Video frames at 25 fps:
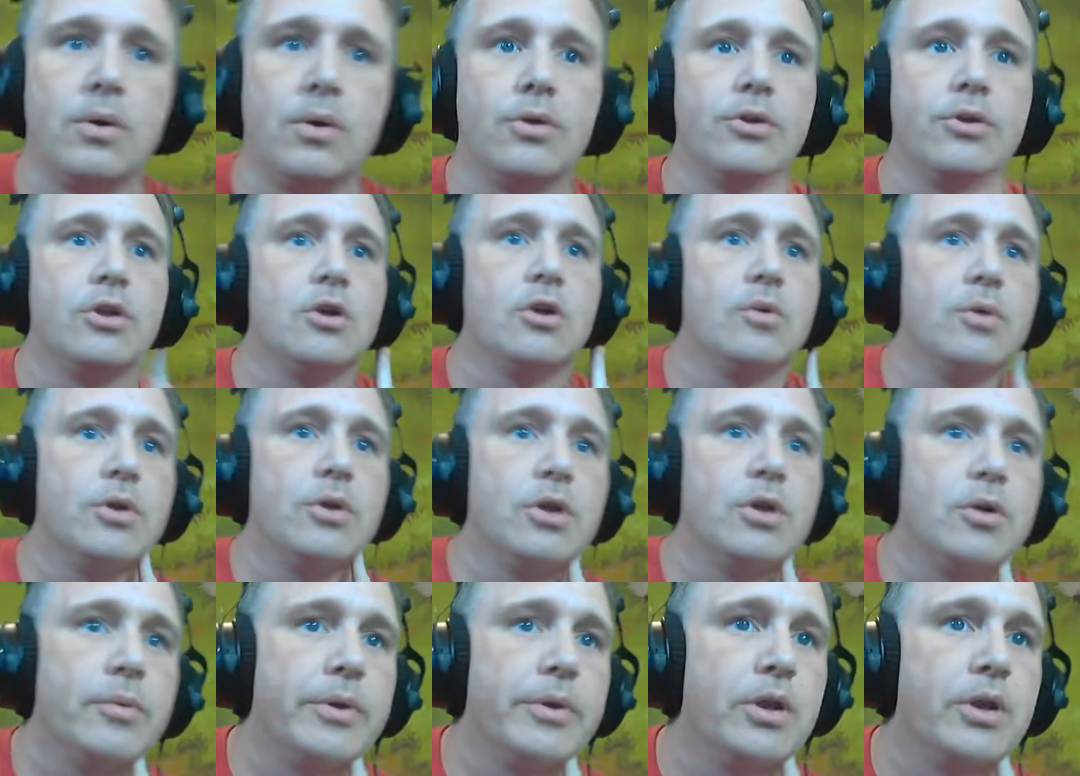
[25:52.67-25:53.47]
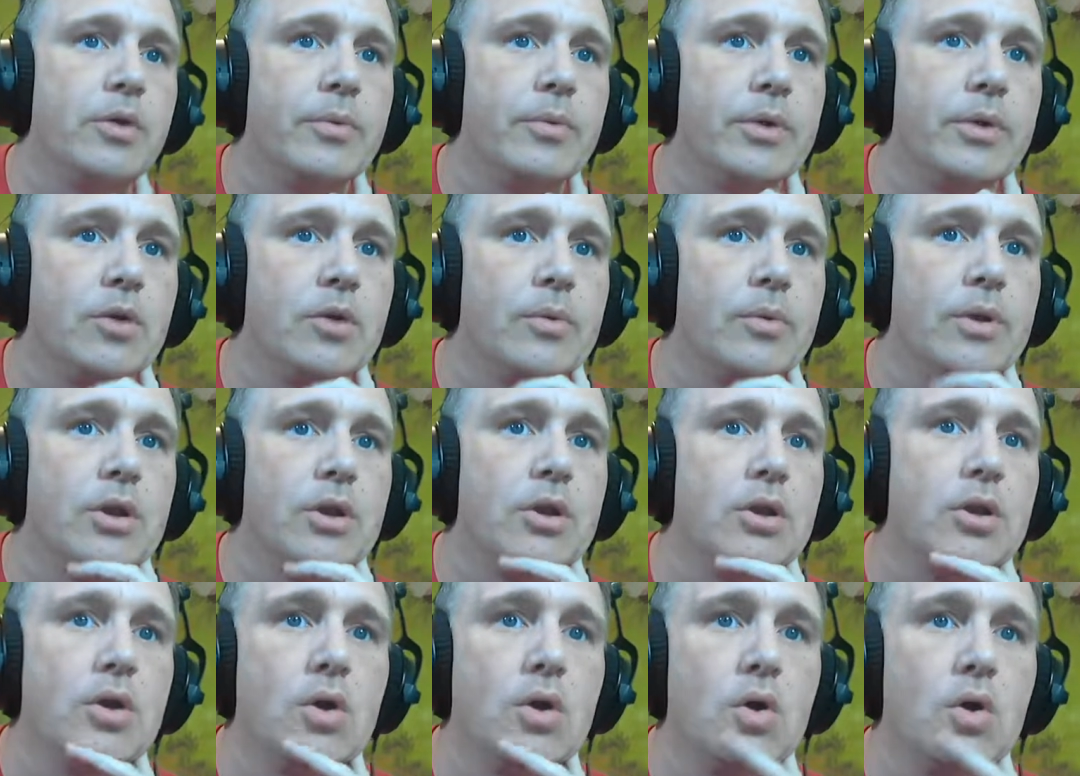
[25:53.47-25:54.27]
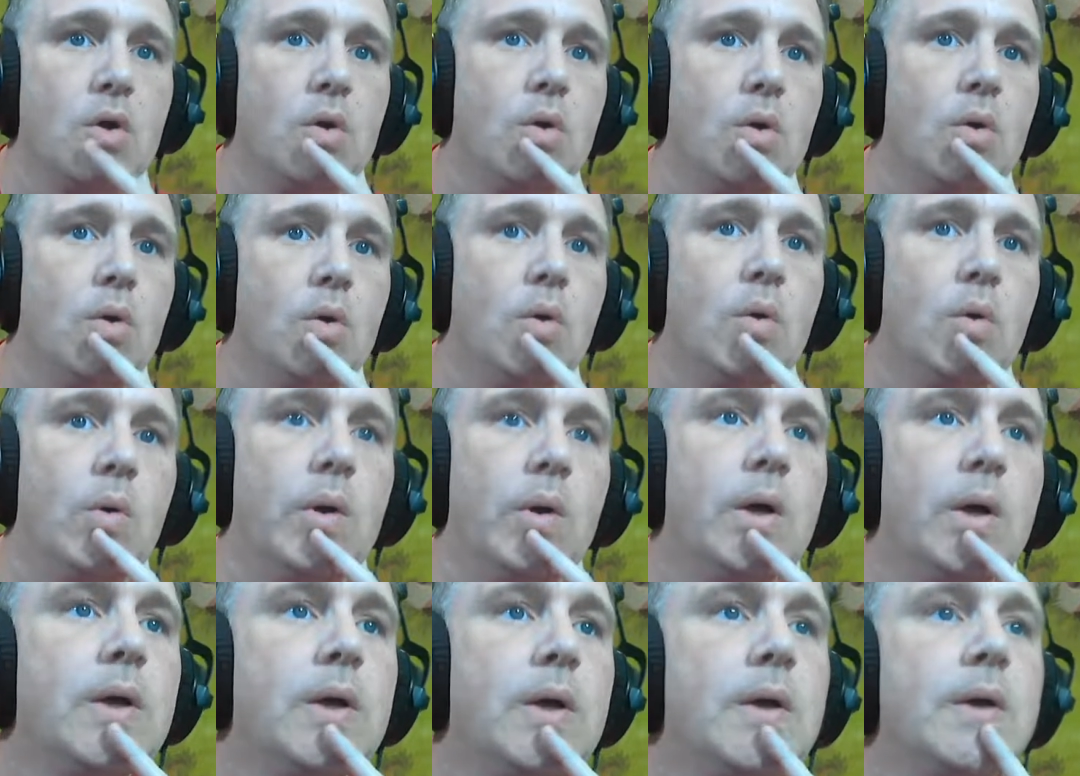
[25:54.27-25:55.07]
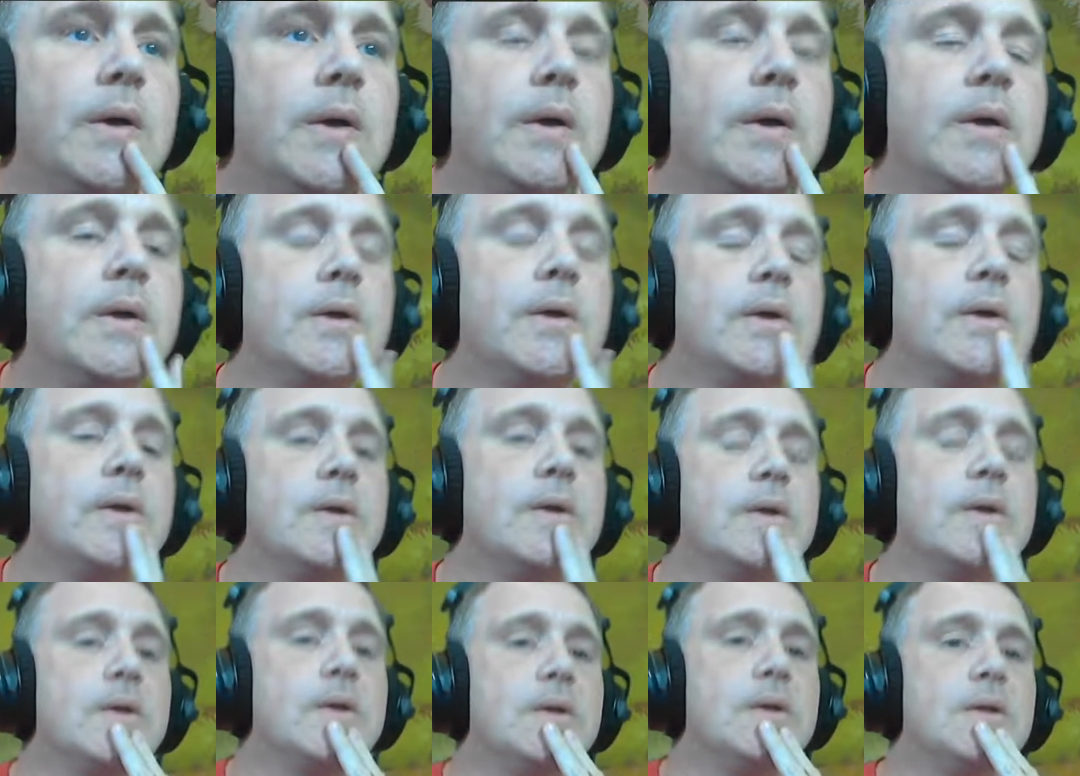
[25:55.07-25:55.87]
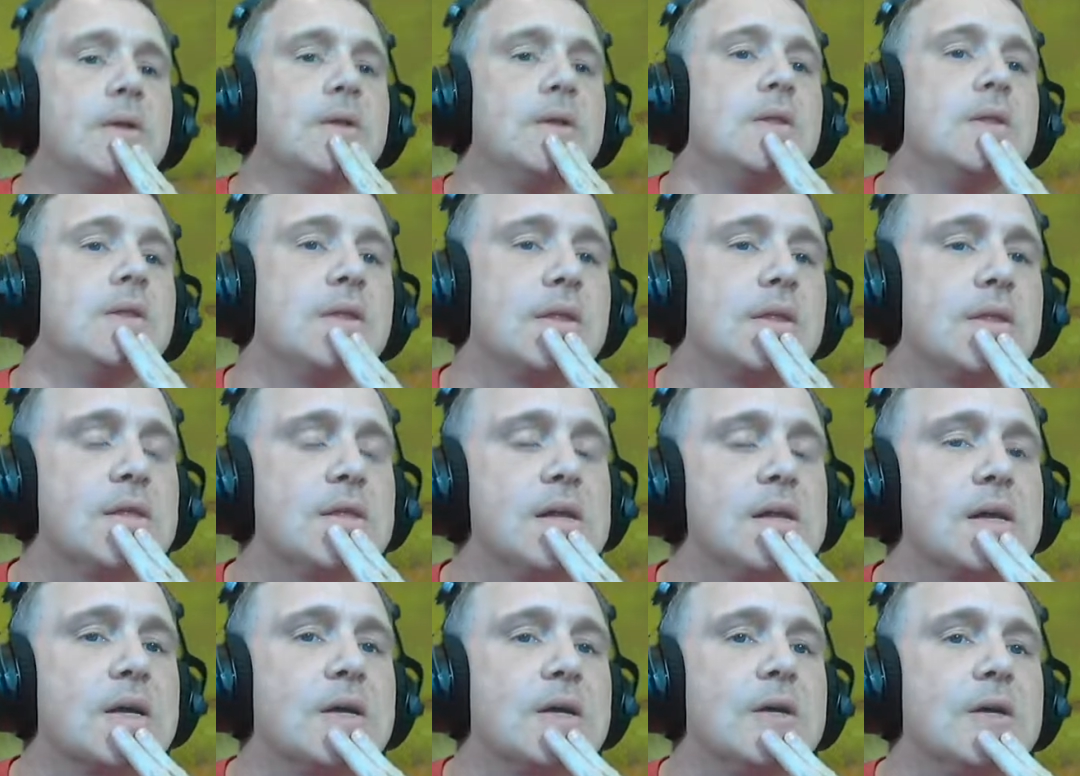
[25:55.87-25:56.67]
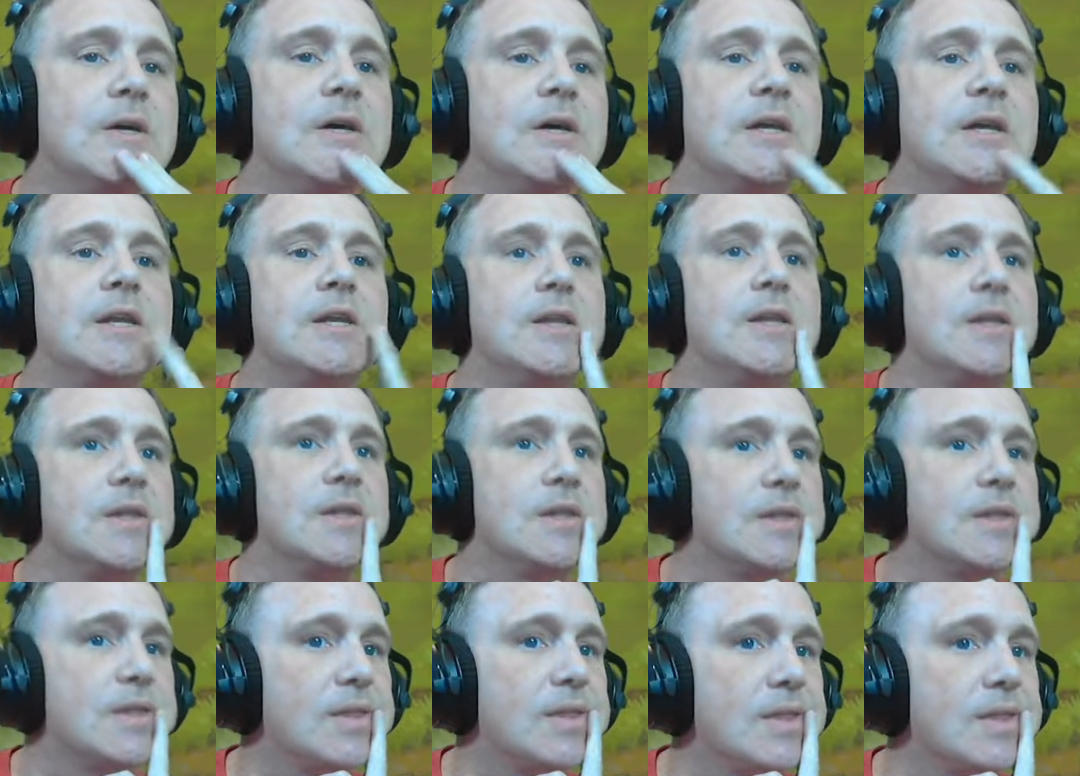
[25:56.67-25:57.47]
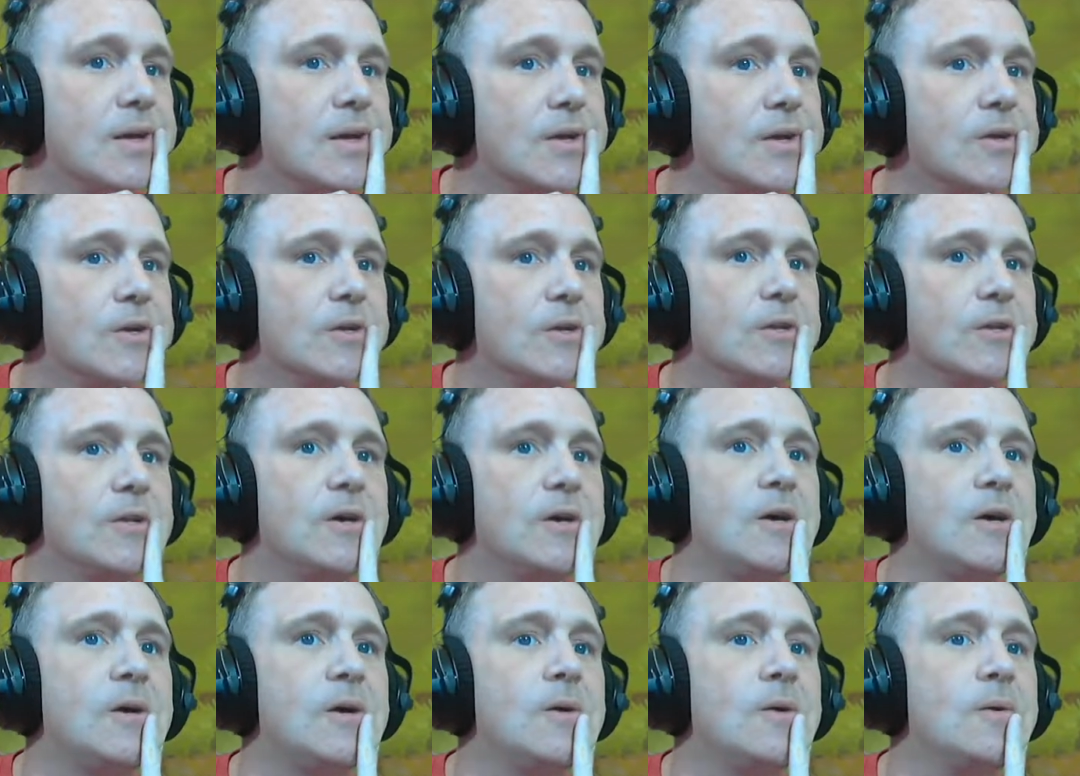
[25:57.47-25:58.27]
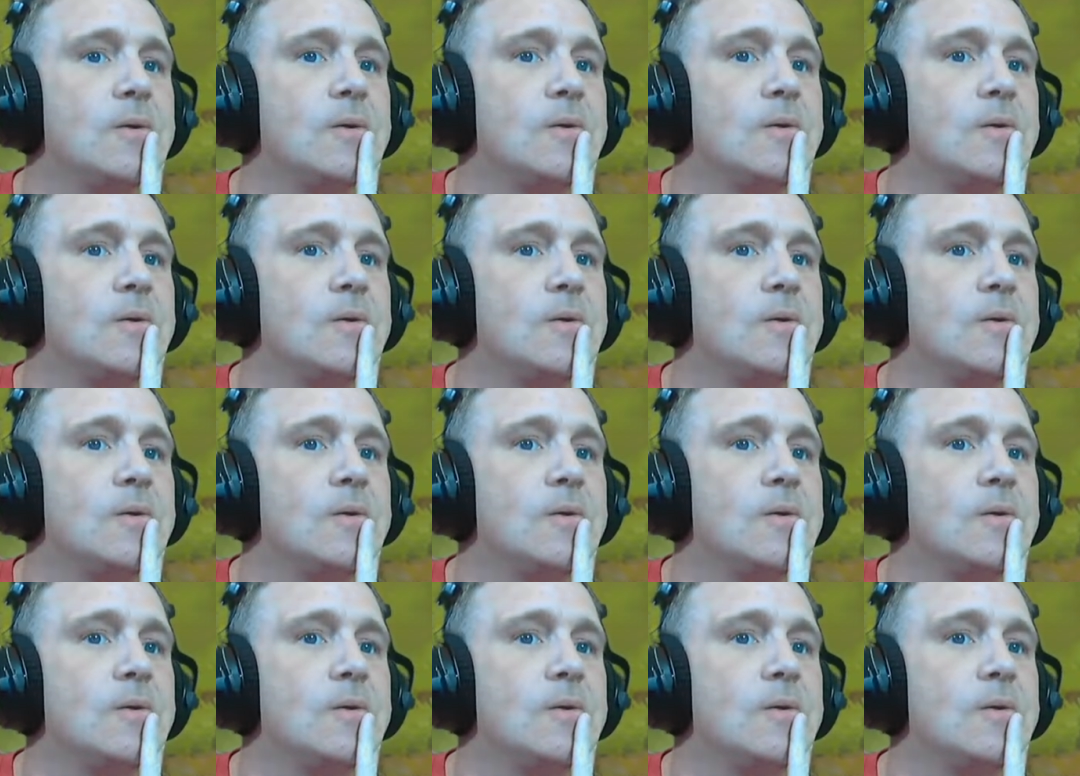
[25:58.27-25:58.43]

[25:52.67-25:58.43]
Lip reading: no, oh no, oh no, oh no, oh no. This is not good. This is not good at all.